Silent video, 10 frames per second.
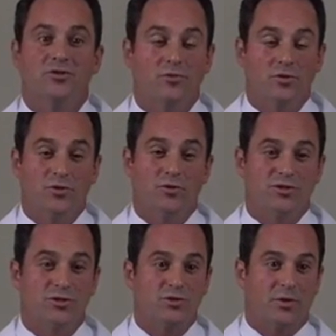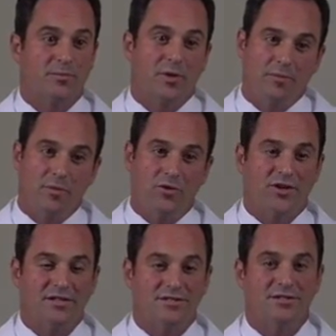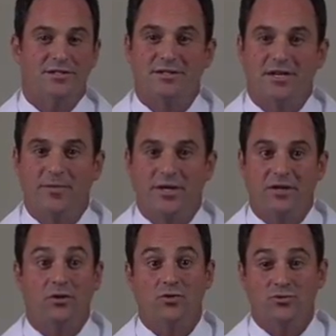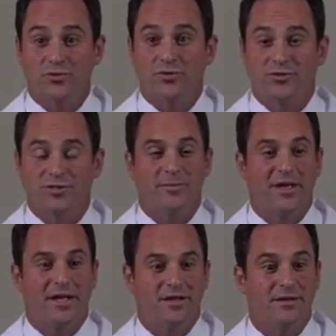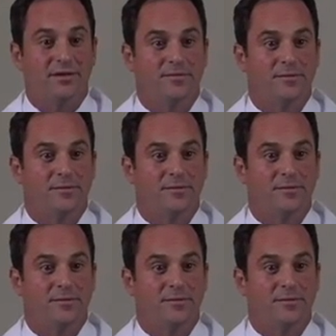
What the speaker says: reduce the joint, but in most cases these can be closed, reduced, and pinned.